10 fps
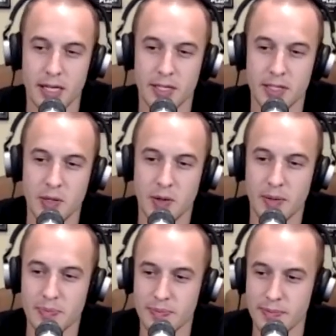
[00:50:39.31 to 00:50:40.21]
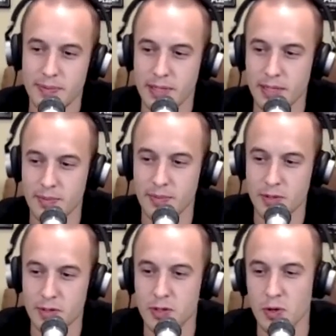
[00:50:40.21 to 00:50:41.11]
So I'm
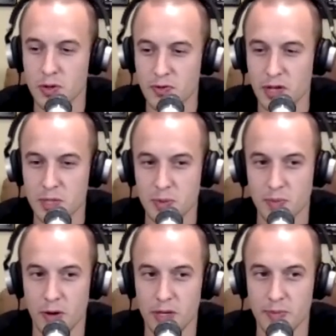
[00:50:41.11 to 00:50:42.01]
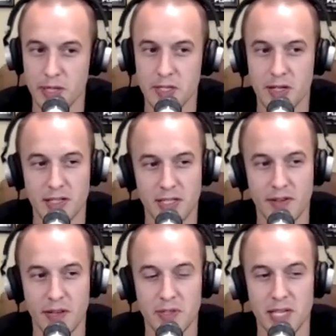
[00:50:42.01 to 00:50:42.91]
scrolling through Facebook Marketplace trying to see if
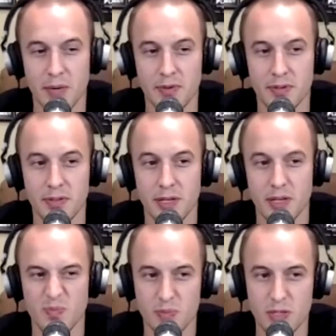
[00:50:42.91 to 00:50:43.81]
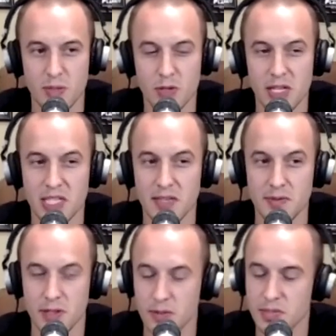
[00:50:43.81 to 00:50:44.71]
anyone's got one. Like, cause I'm trying
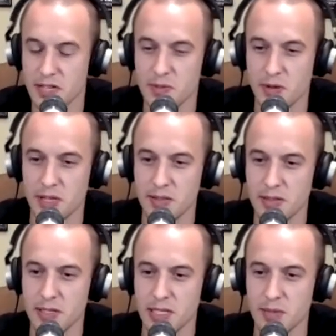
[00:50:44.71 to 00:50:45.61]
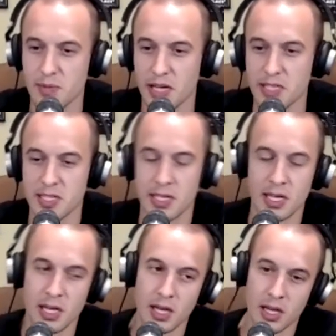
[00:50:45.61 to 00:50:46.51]
to save some money, get something nice.
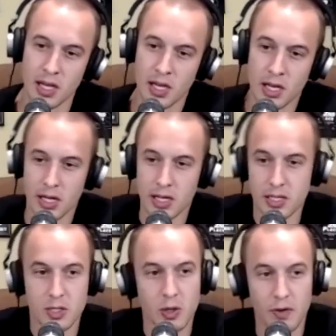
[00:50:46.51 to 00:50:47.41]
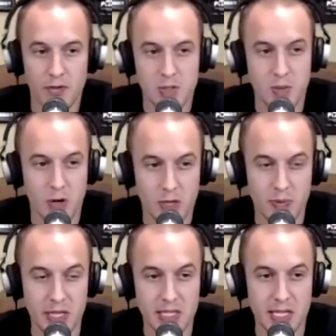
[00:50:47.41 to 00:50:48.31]
So I go on Facebook
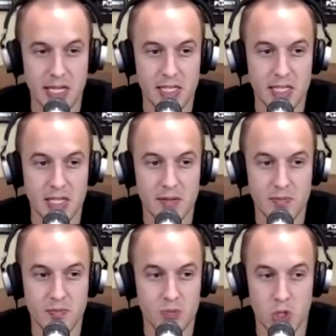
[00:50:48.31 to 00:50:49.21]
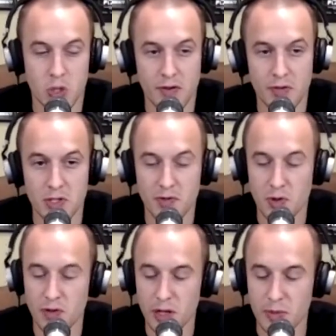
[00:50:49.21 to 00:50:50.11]
Marketplace, and sure enough, there's a few
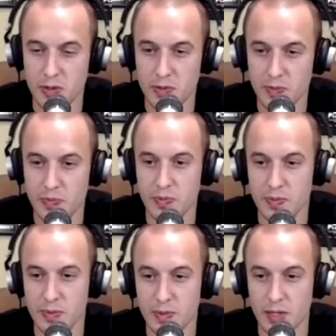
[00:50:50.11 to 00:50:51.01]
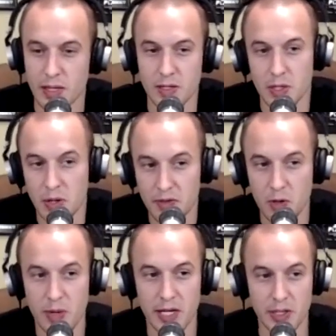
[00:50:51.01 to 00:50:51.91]
available. So I don't have to go
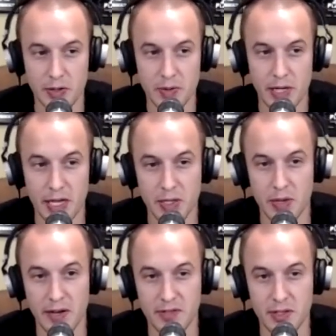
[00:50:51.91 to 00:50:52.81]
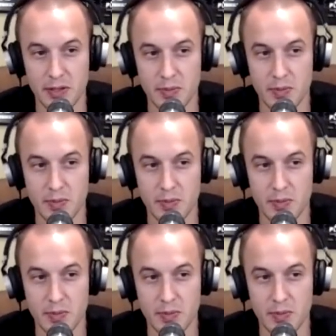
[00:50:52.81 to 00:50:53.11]
buy a new, and I don't have to.